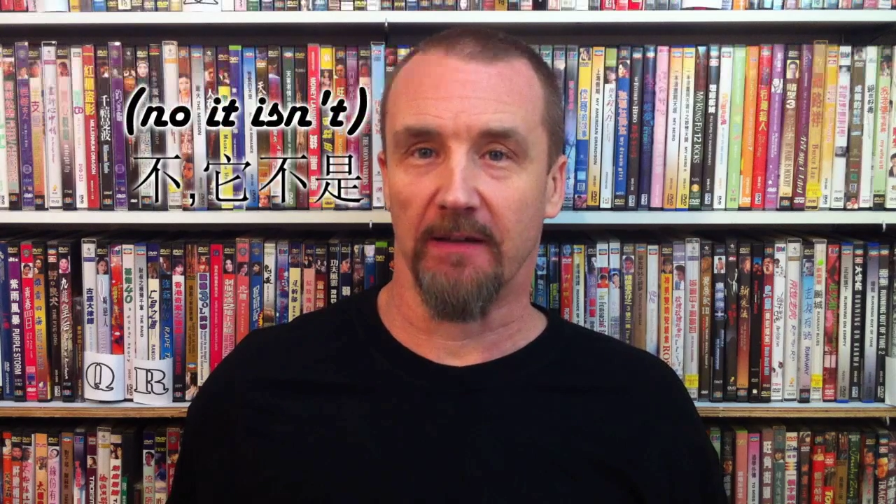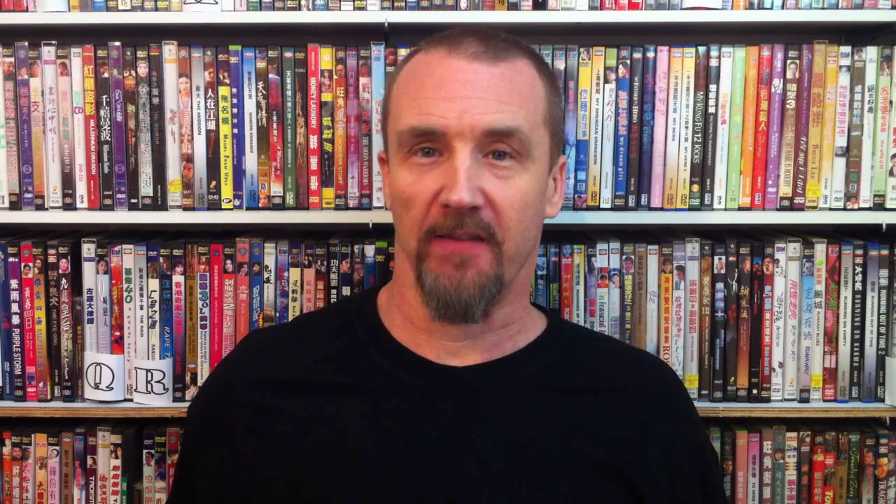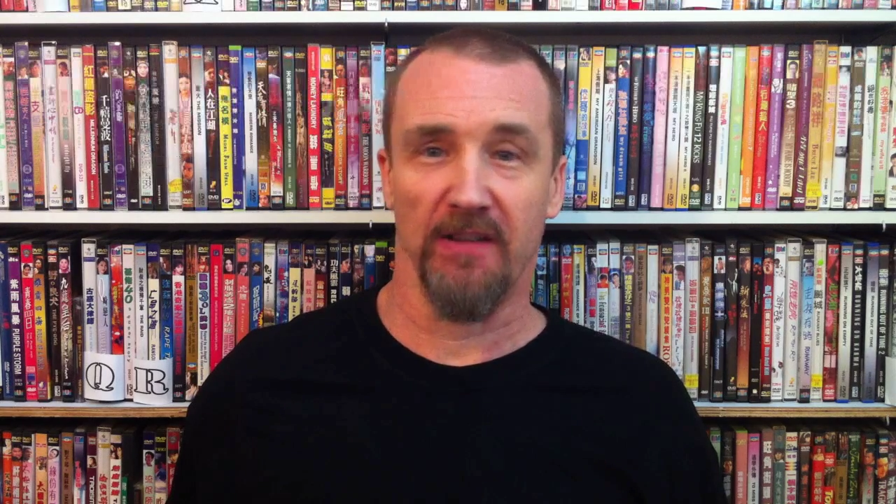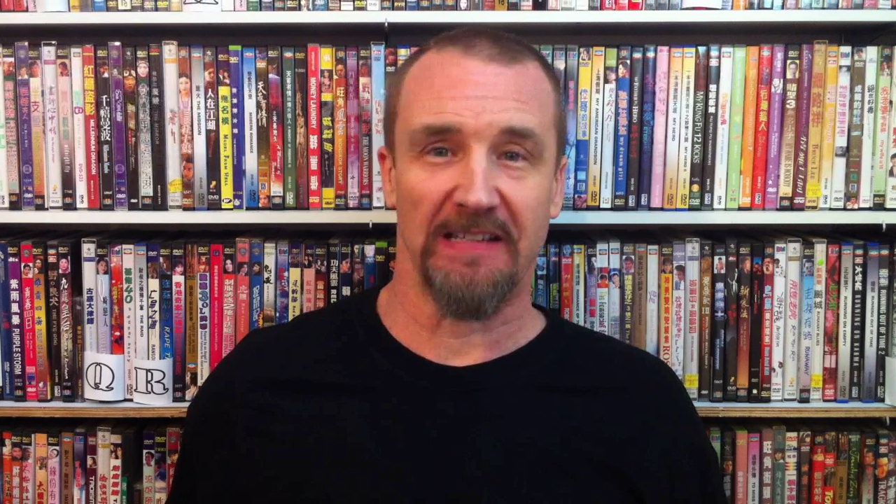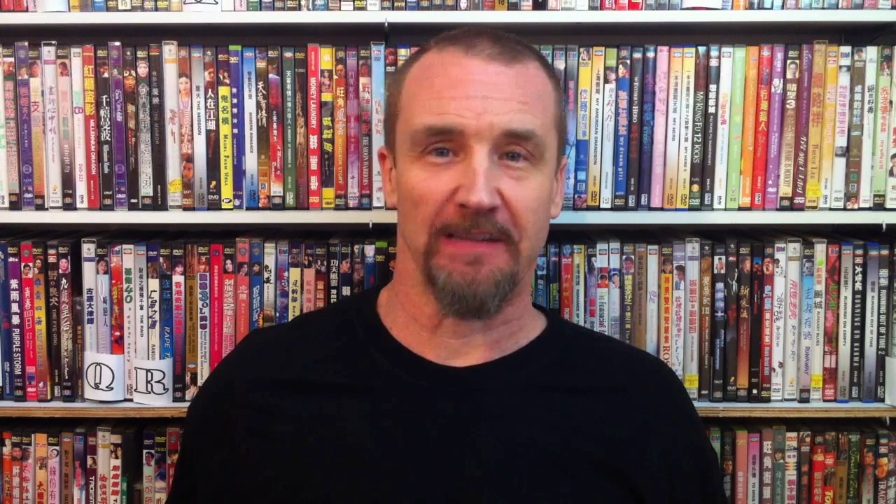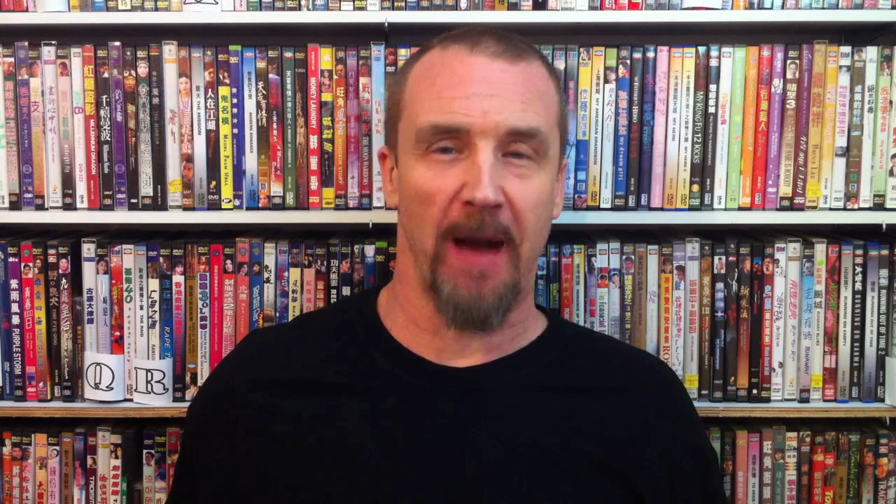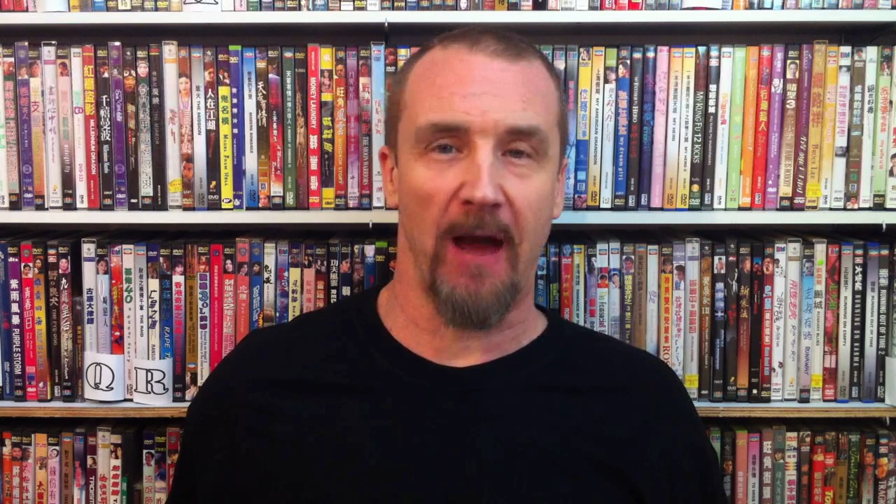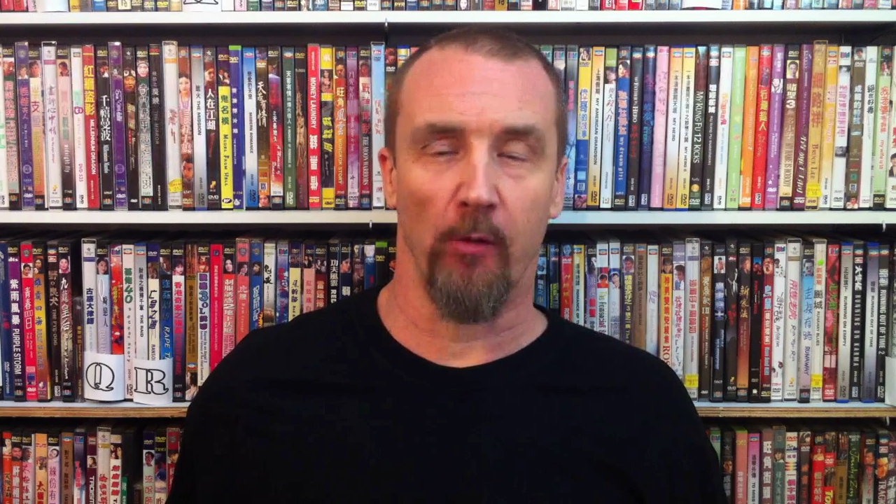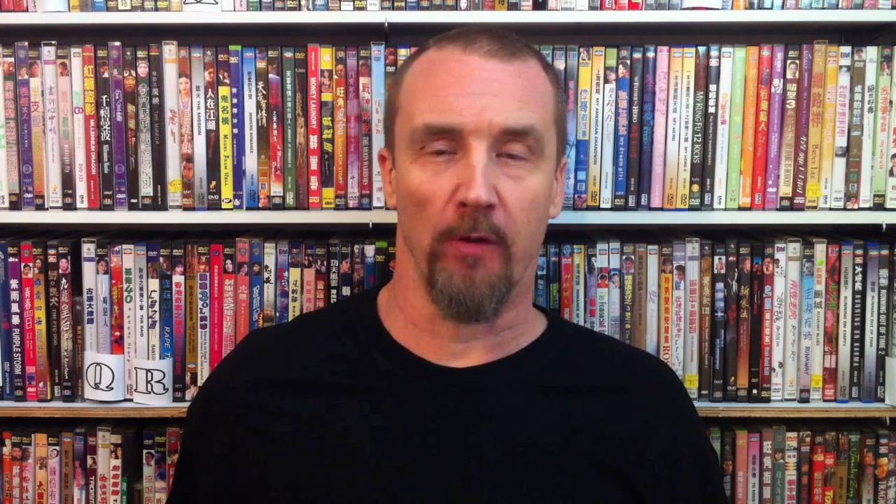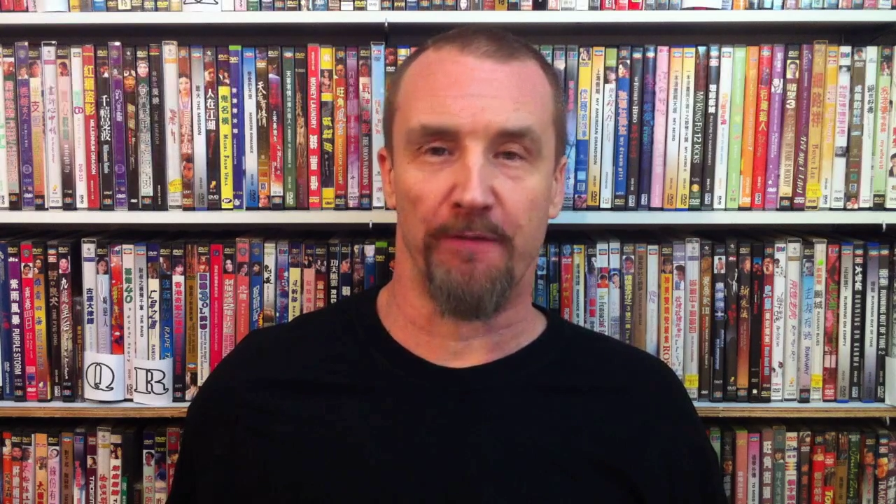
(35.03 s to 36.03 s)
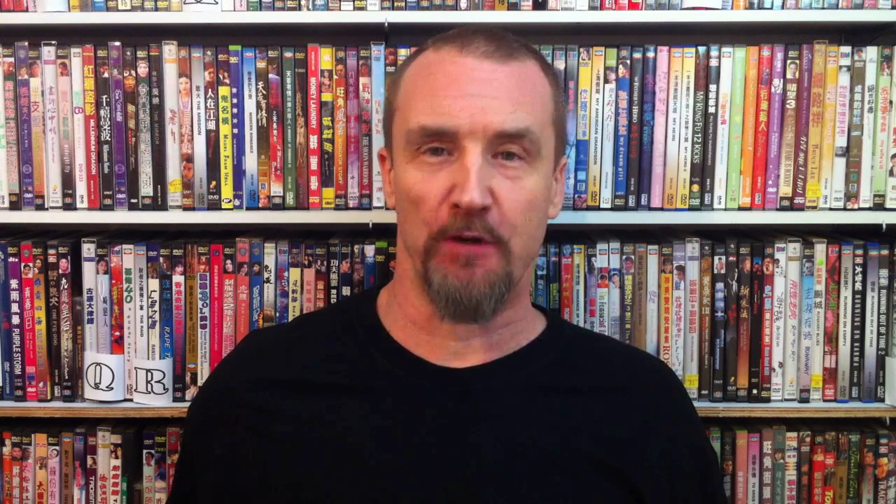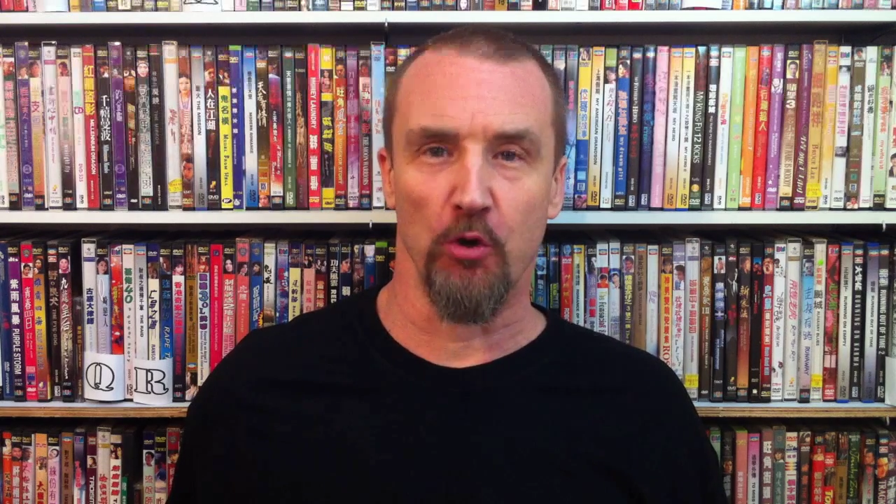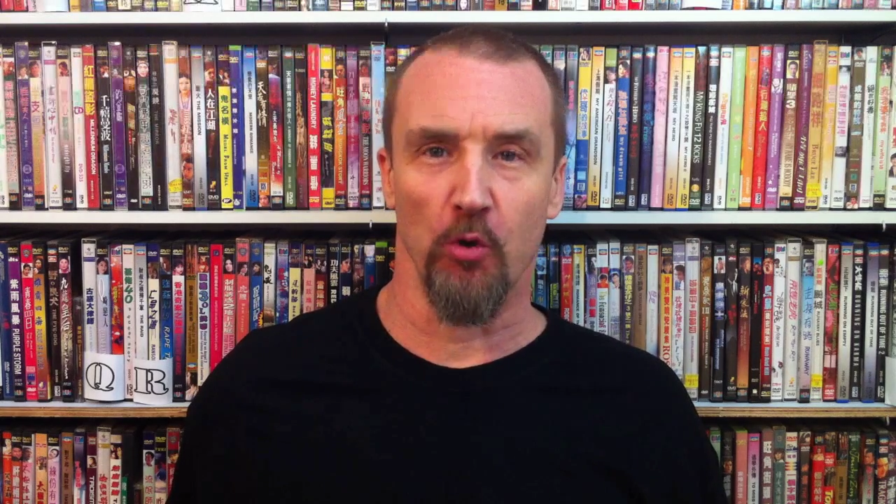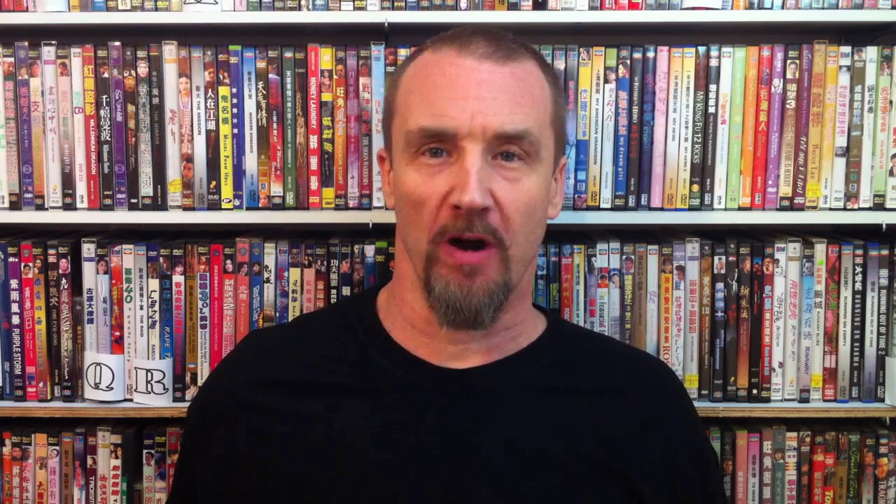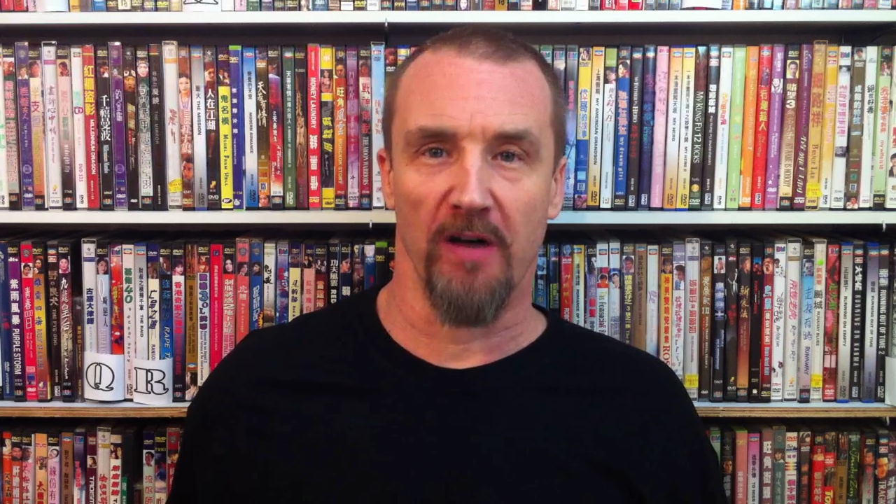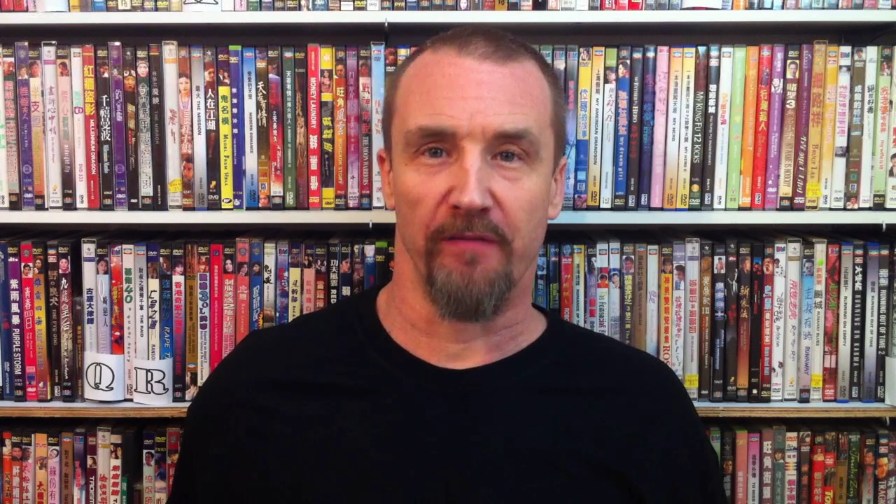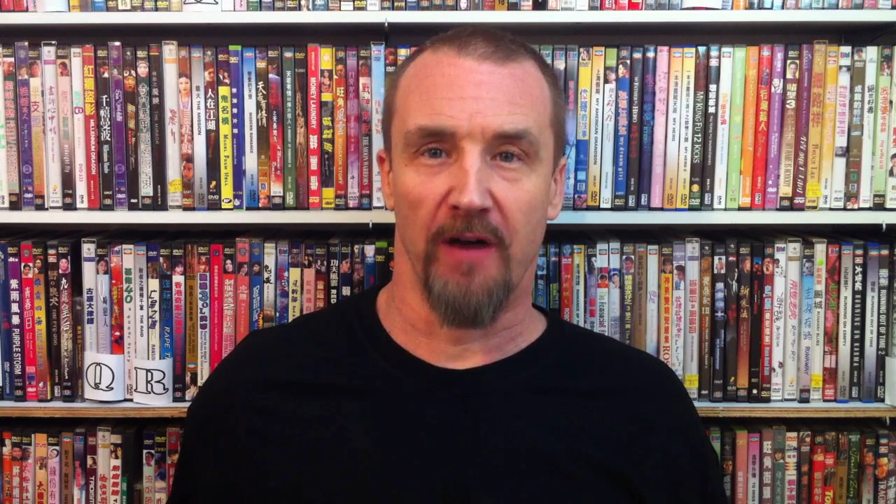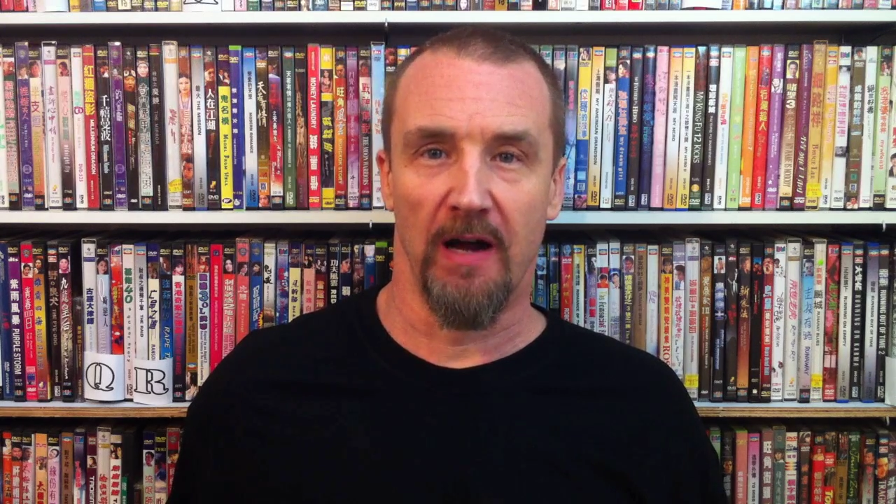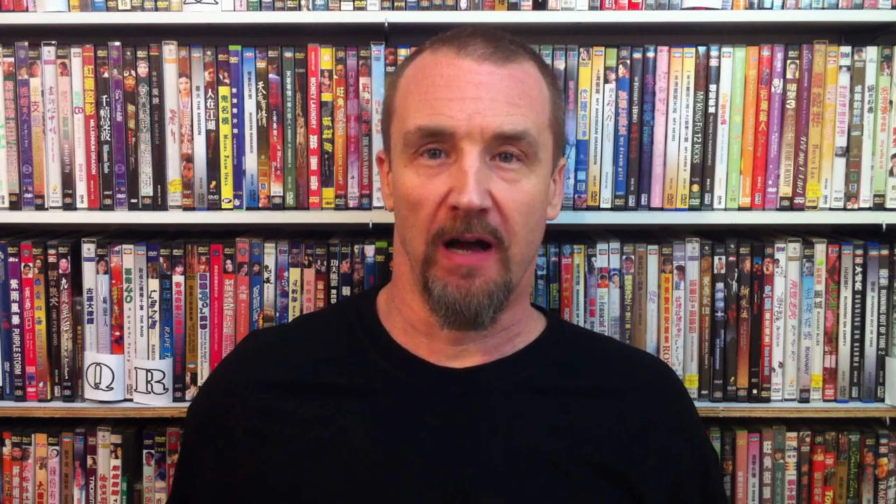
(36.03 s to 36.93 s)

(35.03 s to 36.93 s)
and this is my review of